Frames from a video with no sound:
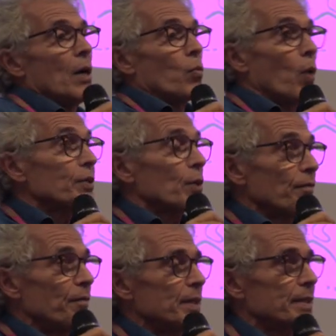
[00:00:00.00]
what
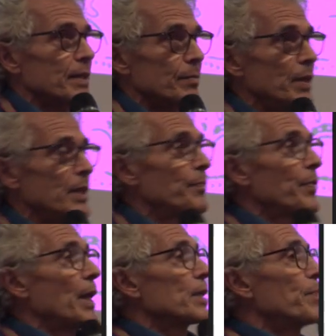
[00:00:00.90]
convinced me
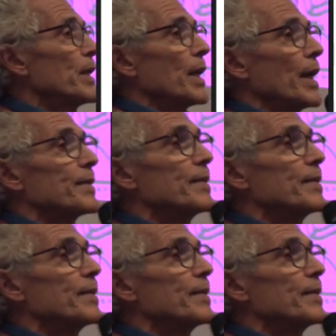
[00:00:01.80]
has been a